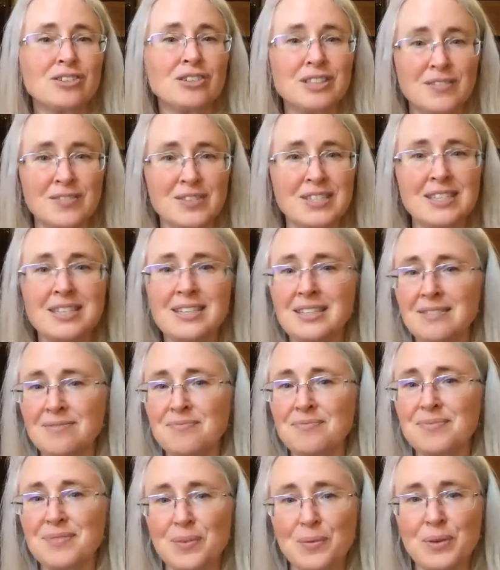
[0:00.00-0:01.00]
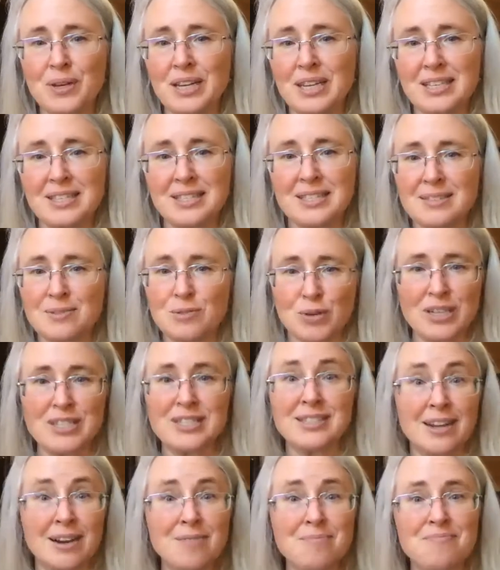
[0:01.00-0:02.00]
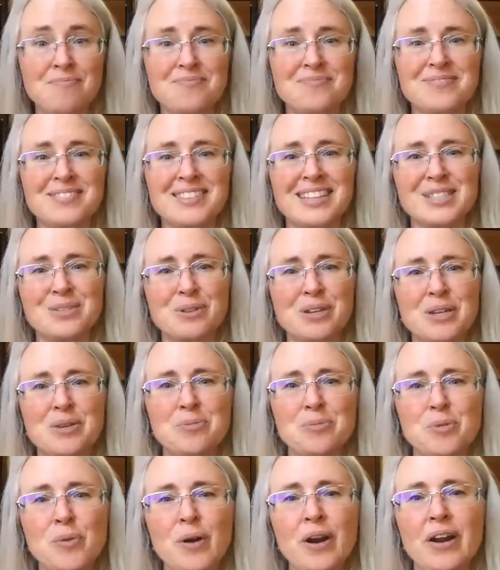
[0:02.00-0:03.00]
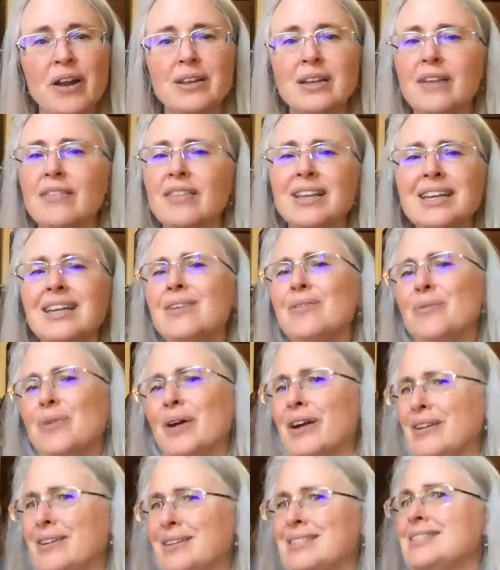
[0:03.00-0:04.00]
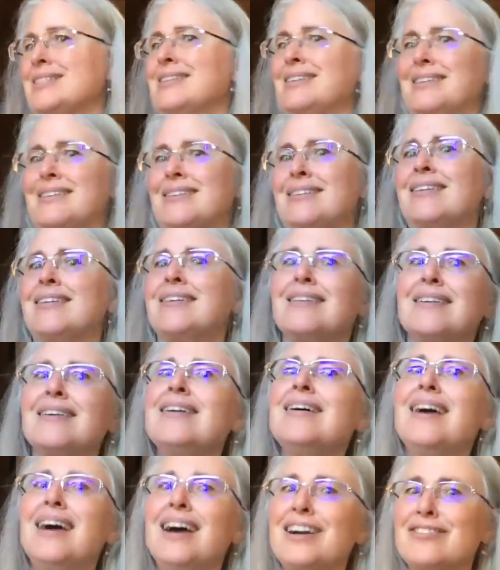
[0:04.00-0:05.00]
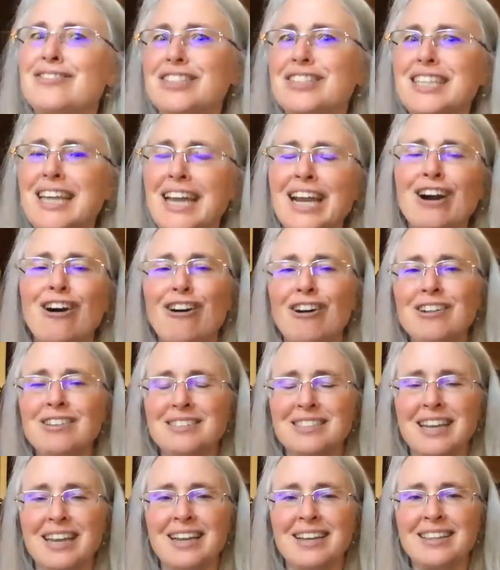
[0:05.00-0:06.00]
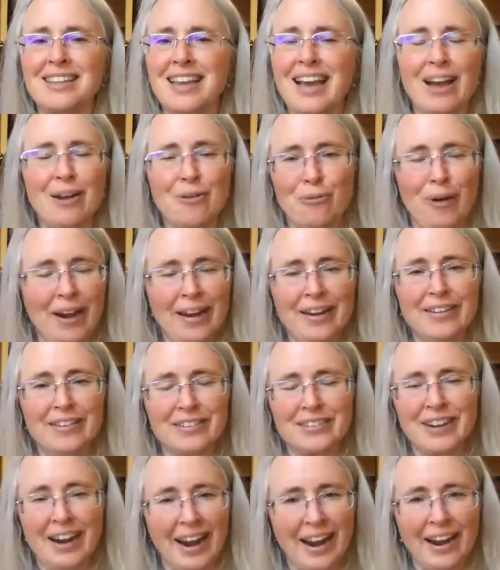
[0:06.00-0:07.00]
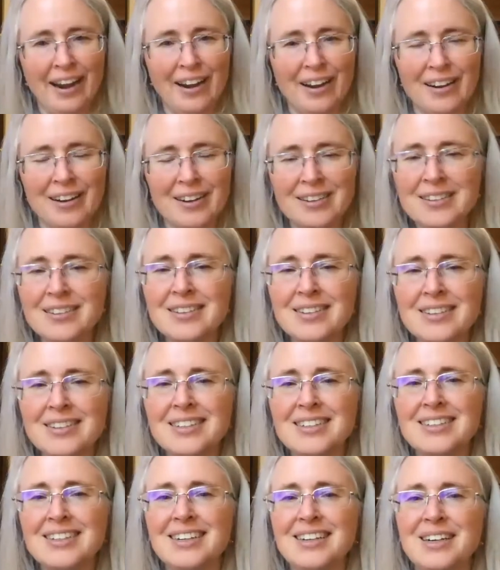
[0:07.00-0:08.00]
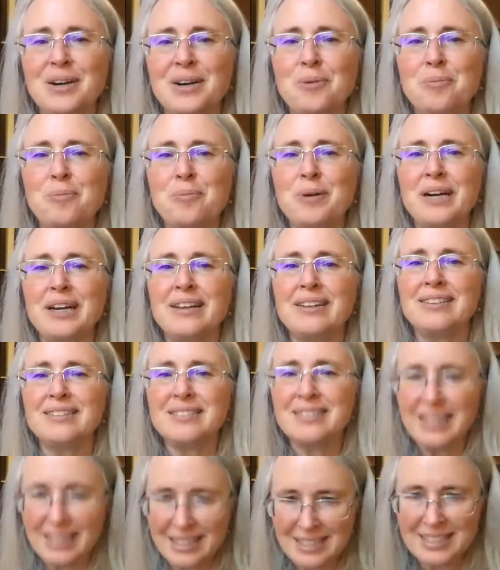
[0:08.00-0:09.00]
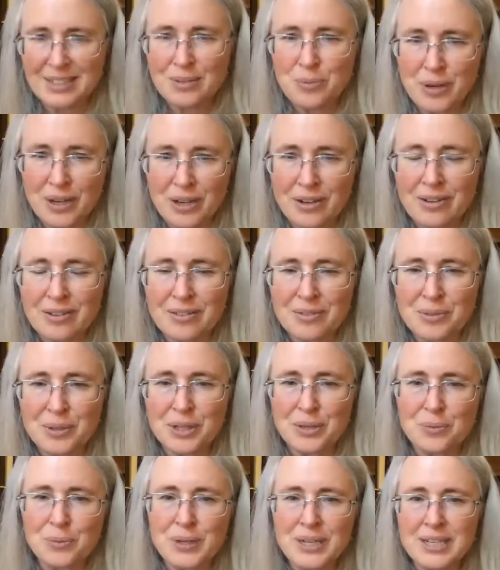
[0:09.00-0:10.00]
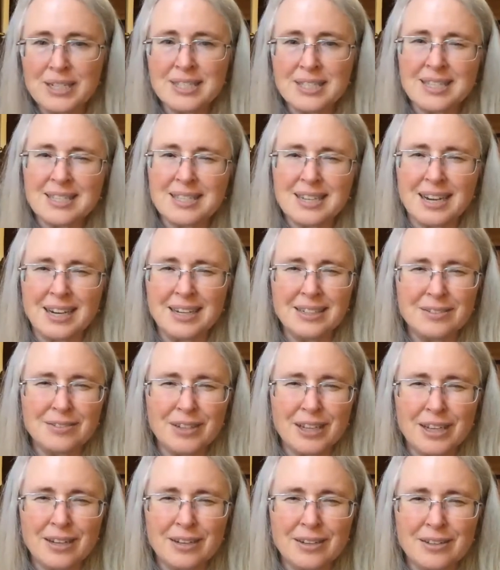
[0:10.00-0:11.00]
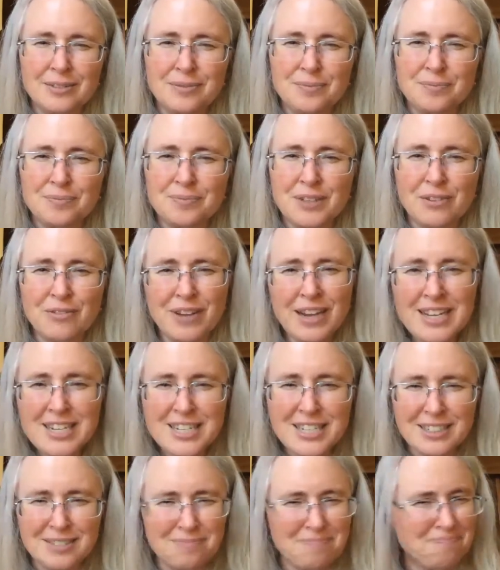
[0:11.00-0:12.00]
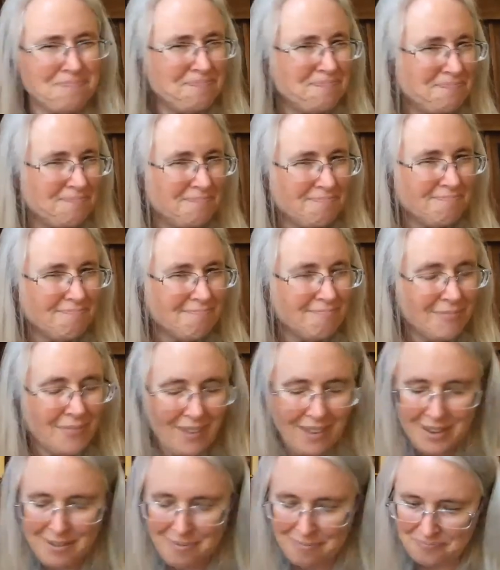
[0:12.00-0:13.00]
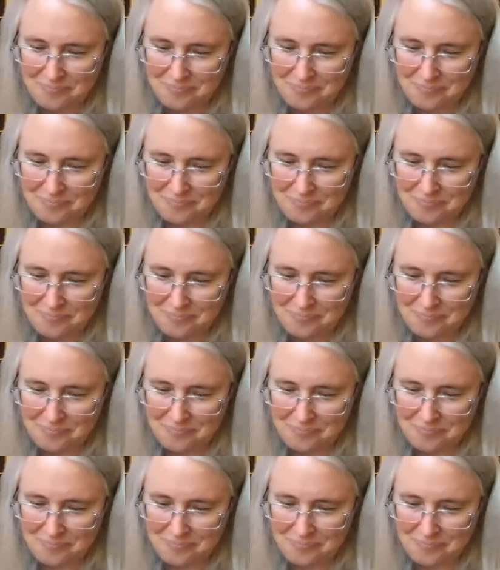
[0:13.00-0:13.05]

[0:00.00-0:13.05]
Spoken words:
Livesey when he's dressed up, that's what he'd be wearing. Now, they didn't wear it just every day, all day. They had regular hair, but they did wear wigs as kind of like a fashion. Okay.